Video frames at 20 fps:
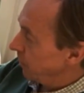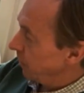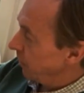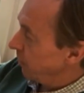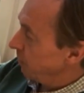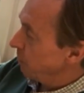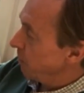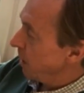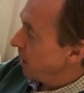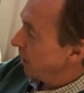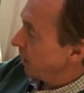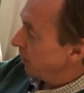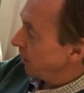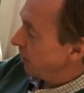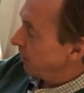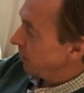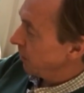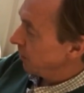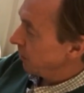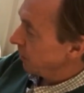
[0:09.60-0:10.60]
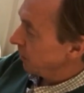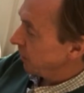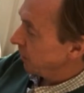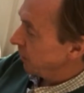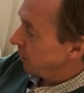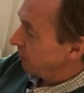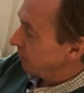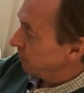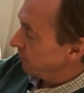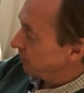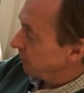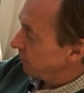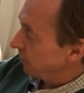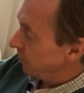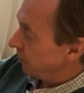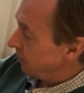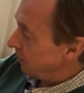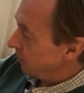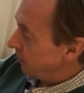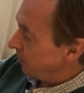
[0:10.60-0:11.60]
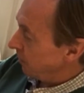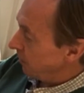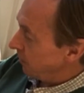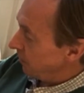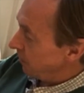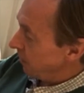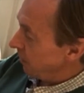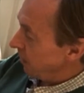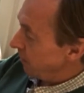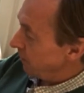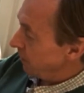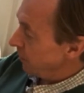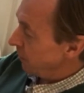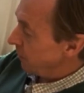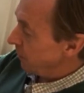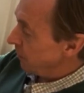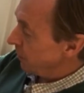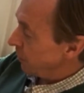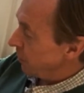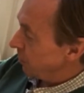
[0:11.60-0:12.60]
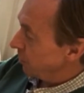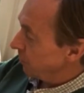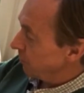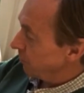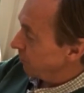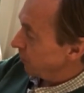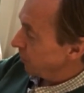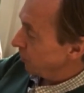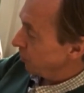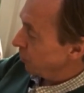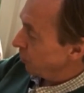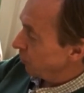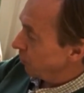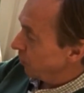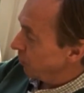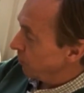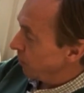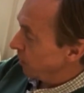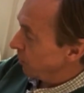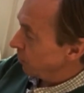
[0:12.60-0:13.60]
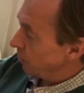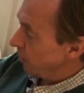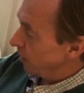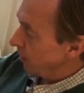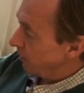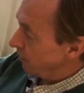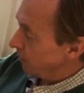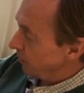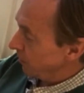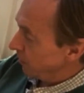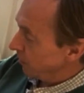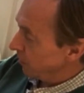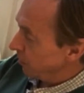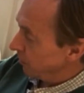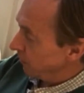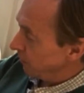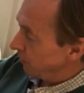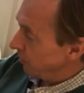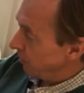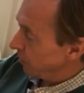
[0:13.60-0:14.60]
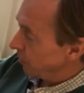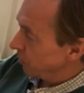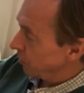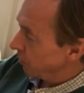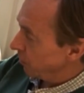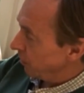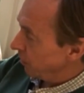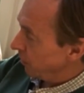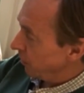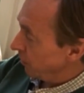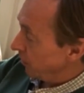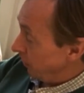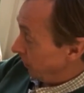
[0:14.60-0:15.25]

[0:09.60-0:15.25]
dig back into the evidence, the documentary evidence of history,